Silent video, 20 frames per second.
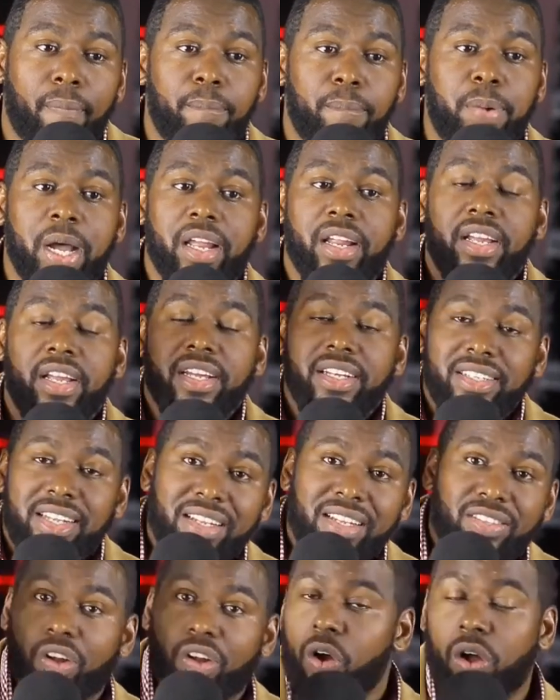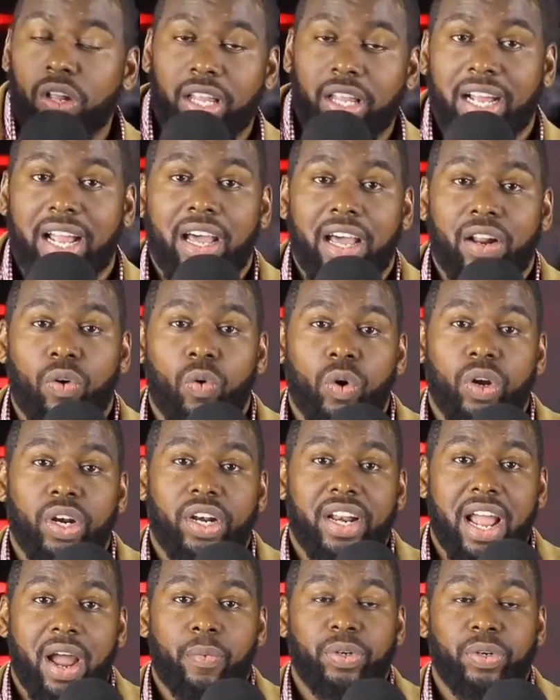But that's all I got
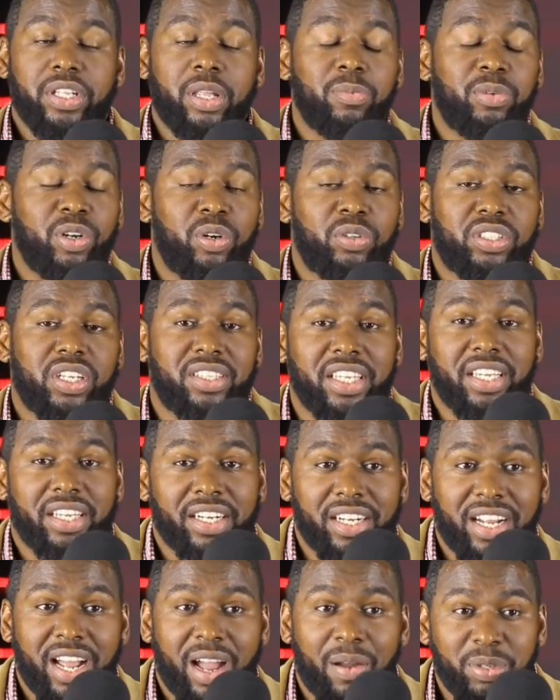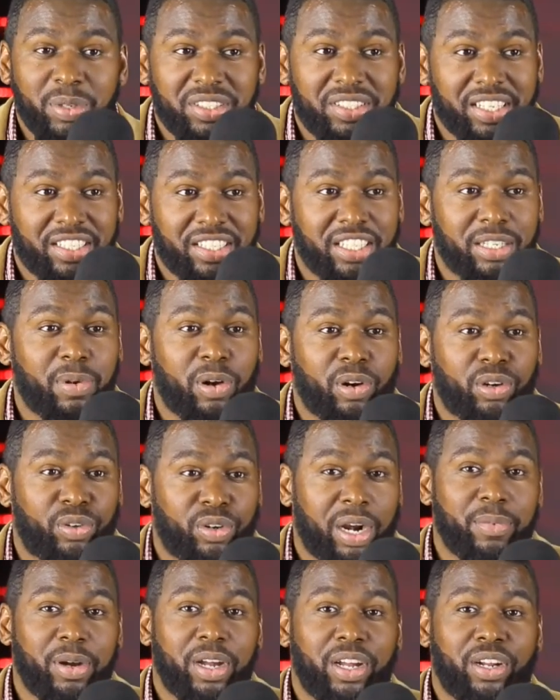on that one. Let me know what y'all think in the comment section about
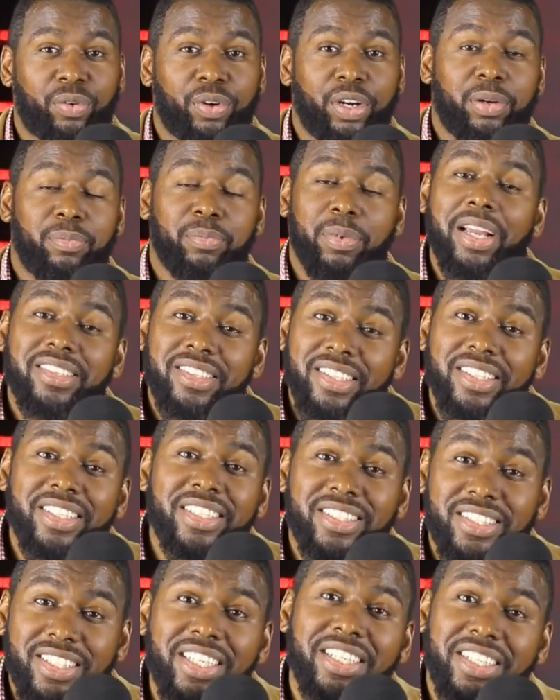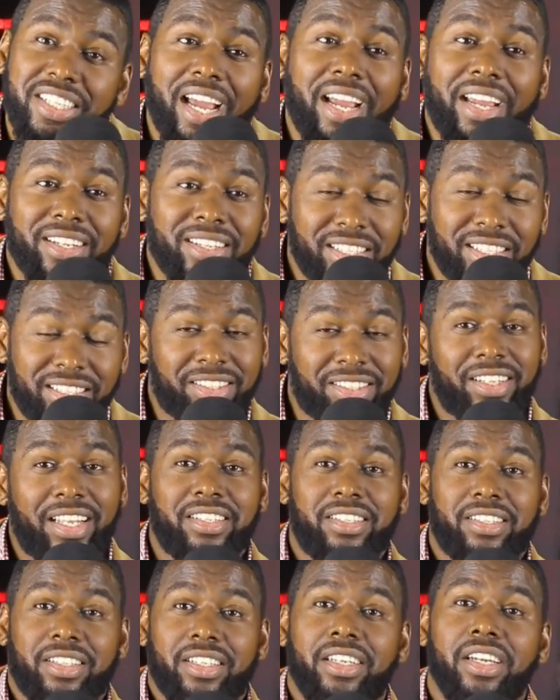Draymond Green. Basically, G-checking Lisa
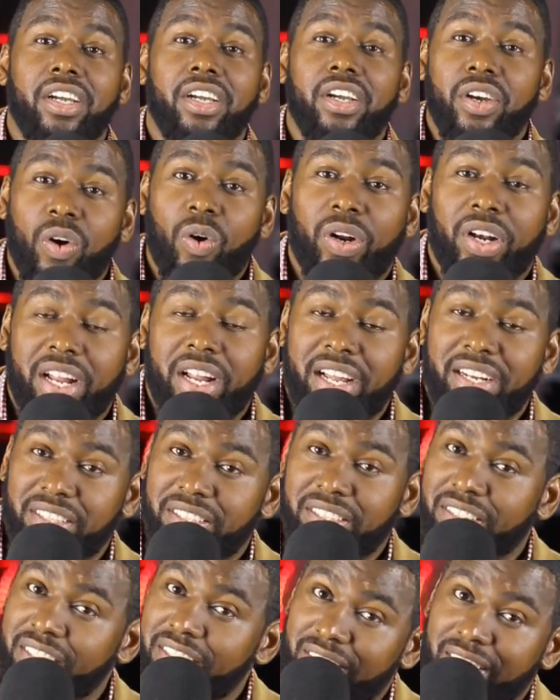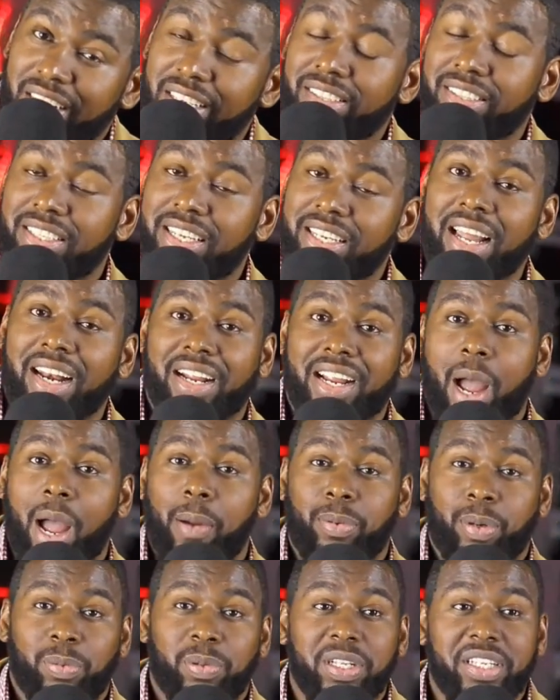Leslie on that, and Lisa Leslie kind of
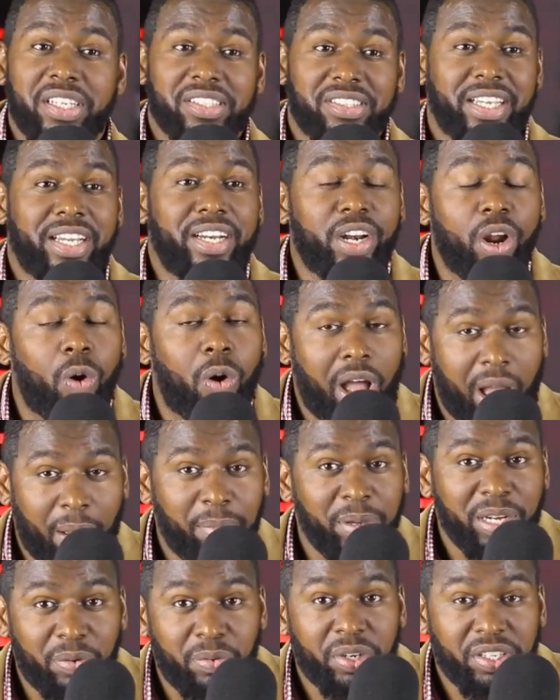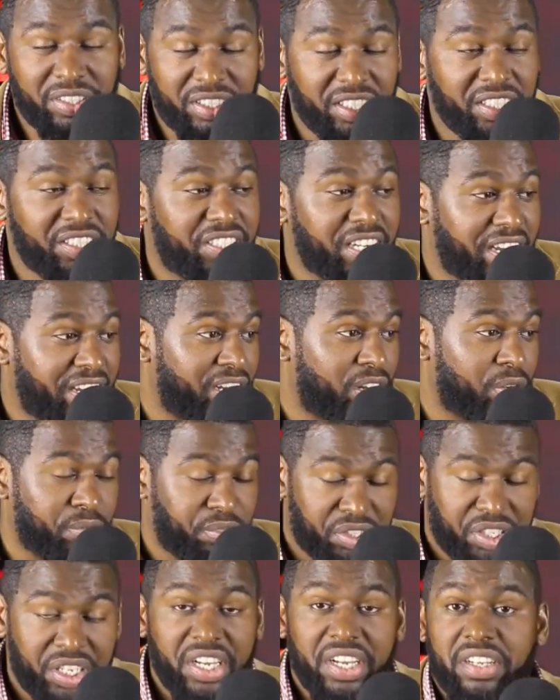copped a plea and said, no, I'll be the one G-checking those
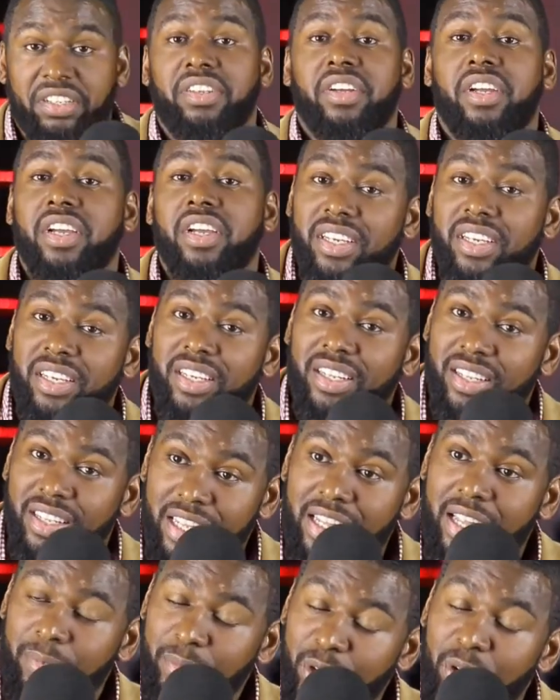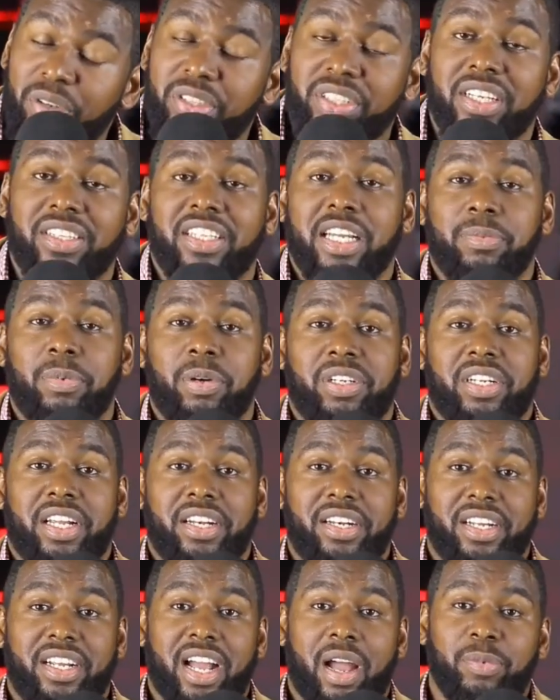chicks. Let me know what y'all think about that in
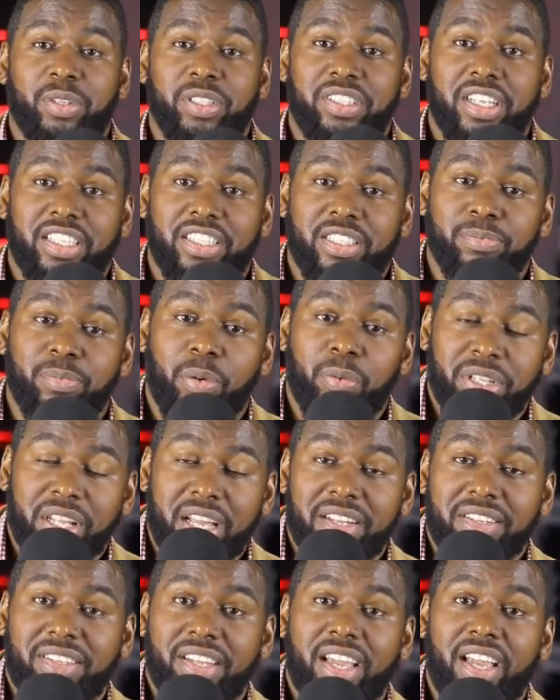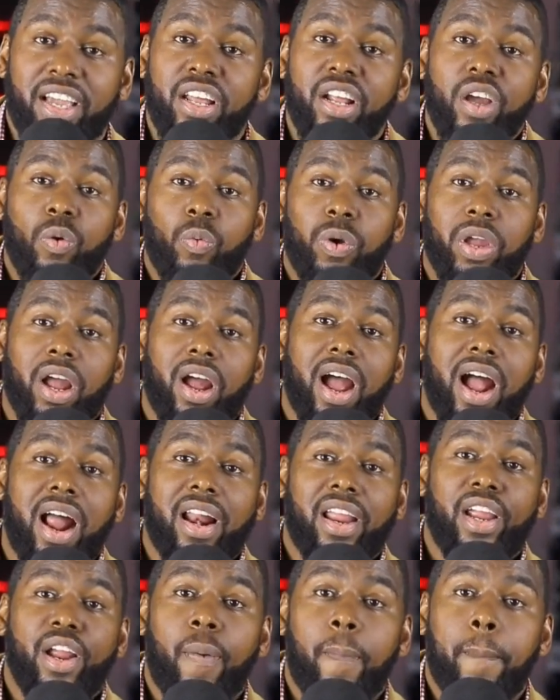the comment section. But with that said, we are out
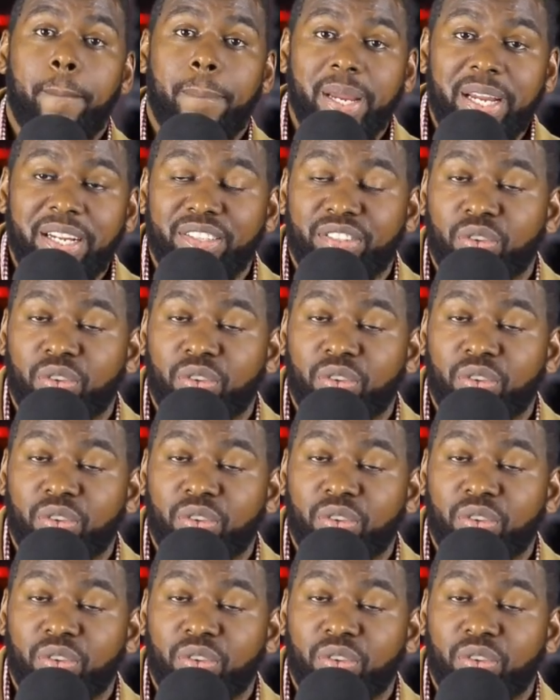of here. Peace.